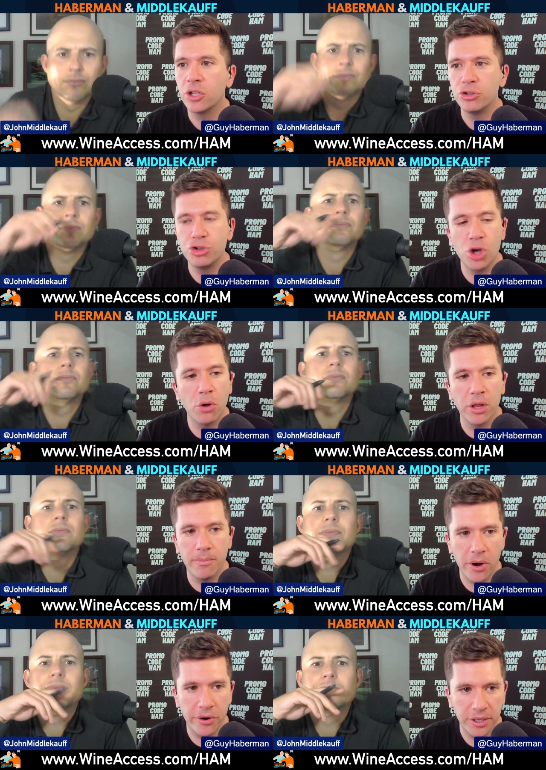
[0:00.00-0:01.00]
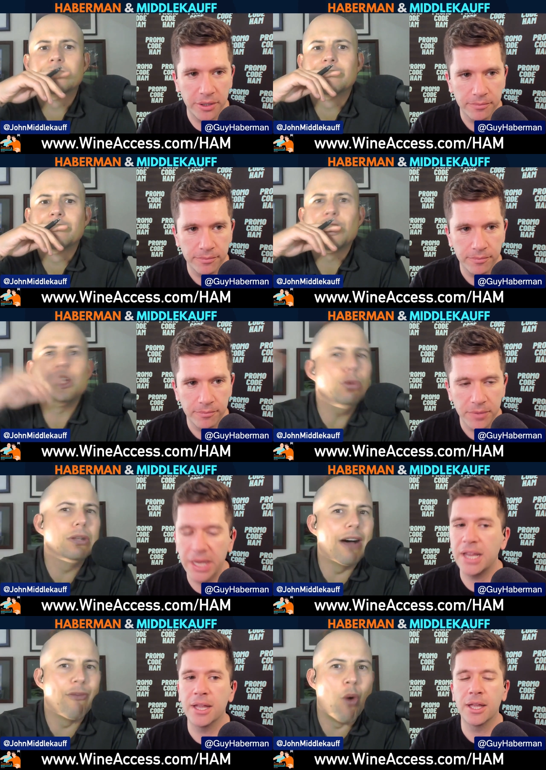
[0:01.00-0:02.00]
Speaker 1: Joe Lombardi.
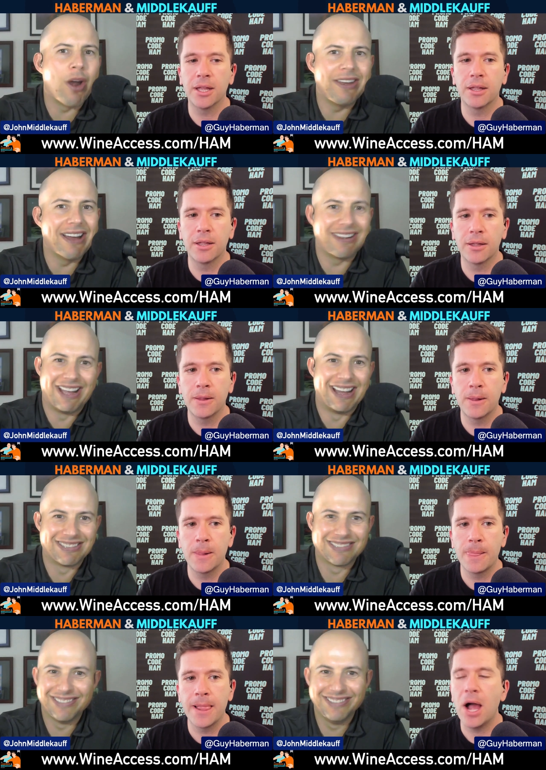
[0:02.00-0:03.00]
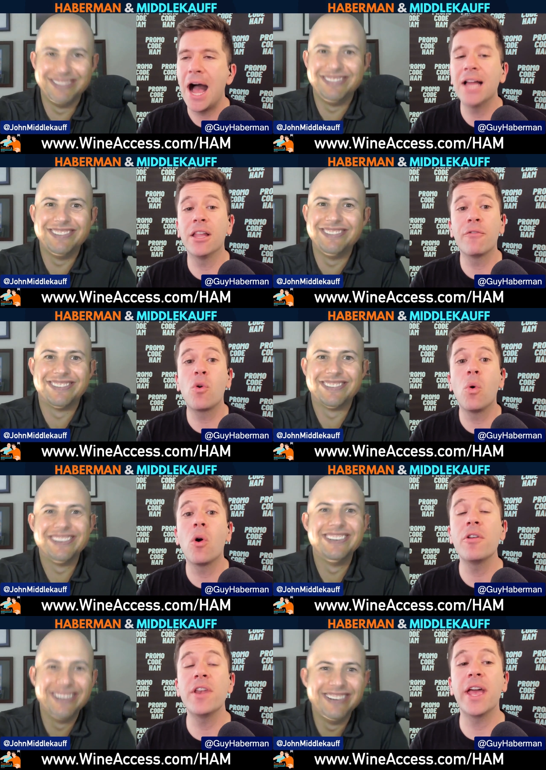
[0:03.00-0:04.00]
You like, love one and done guys. I love
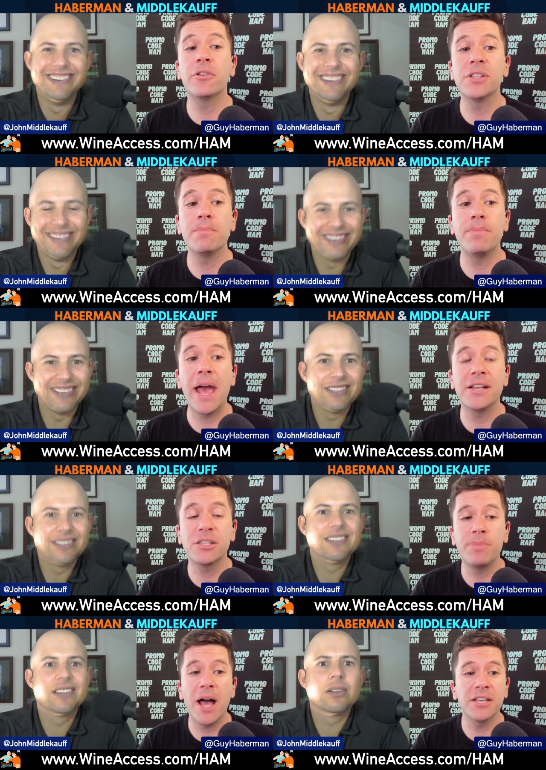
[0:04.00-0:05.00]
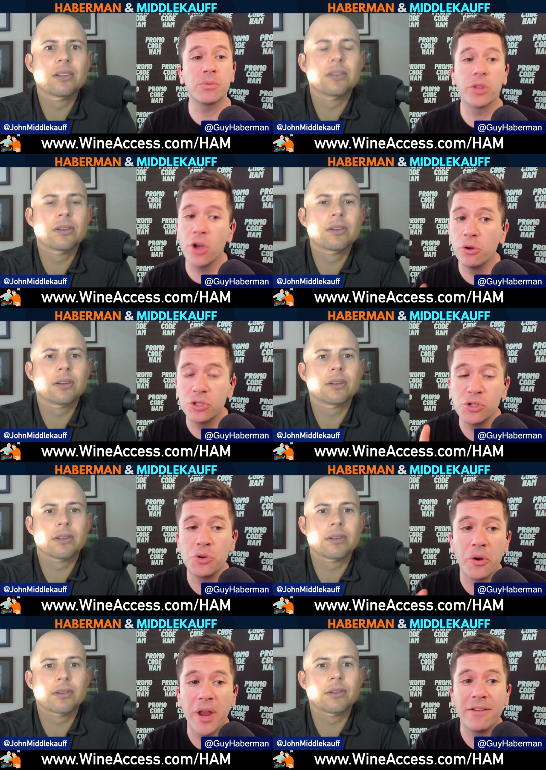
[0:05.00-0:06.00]
coordinators in bad spots with coaches
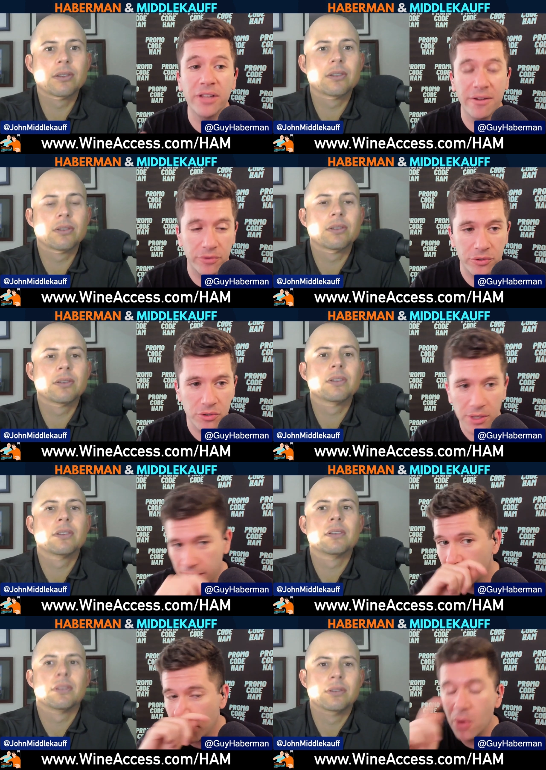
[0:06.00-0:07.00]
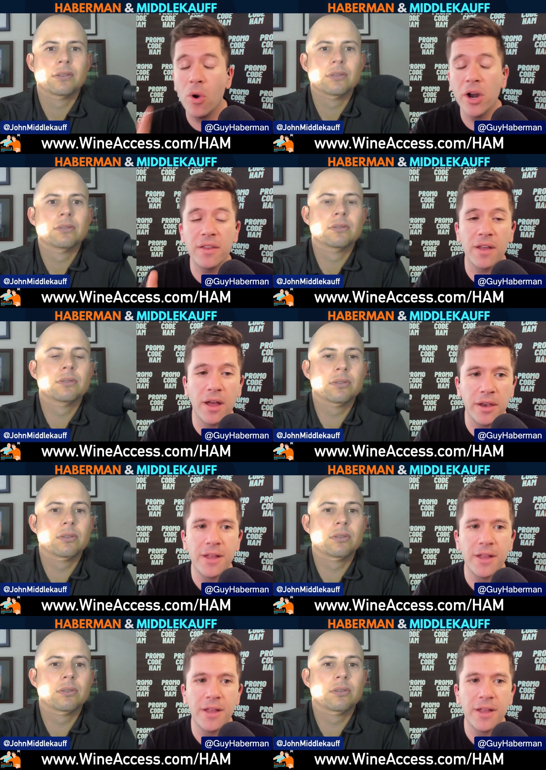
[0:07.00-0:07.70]
who don't have leverage. Like to me, one and done.